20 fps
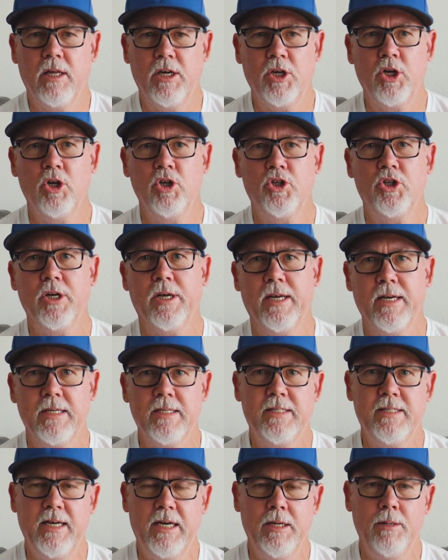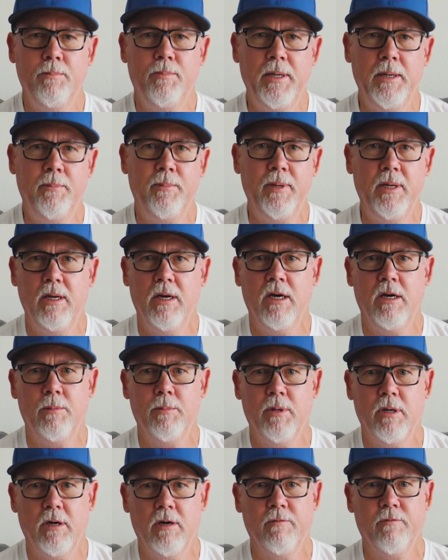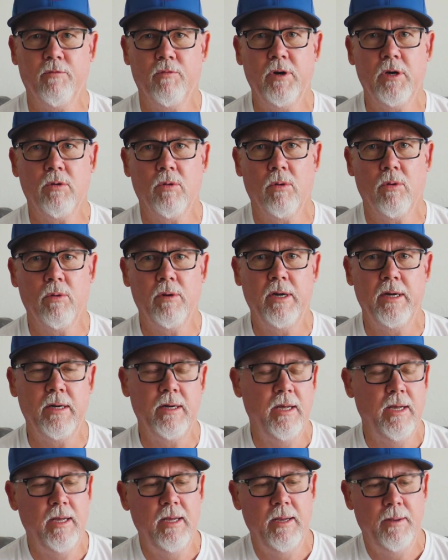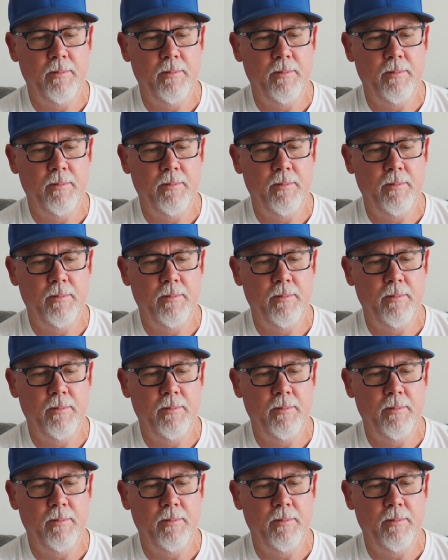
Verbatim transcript: that you should get 10 ppm of free chlorine